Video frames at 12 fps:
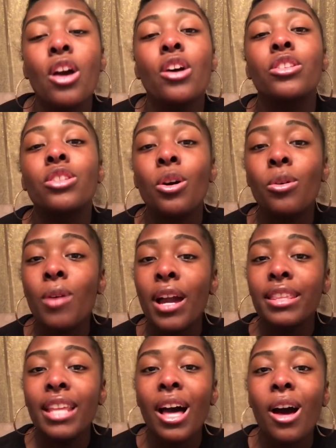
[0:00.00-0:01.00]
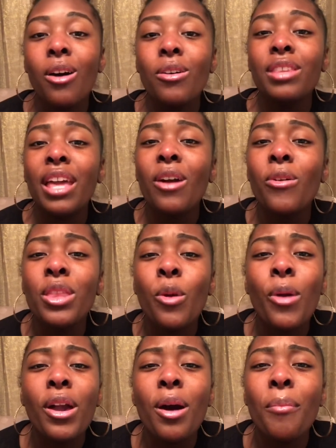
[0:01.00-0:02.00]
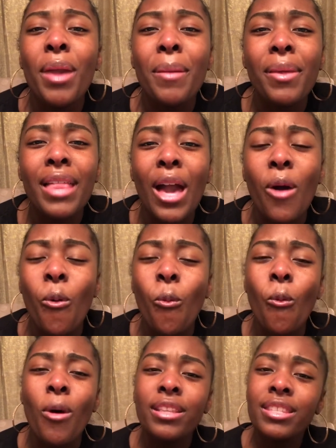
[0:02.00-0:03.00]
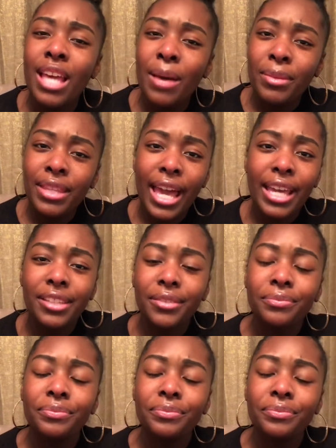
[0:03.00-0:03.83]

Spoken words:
So right now, they only wake up maybe like 1 time a night.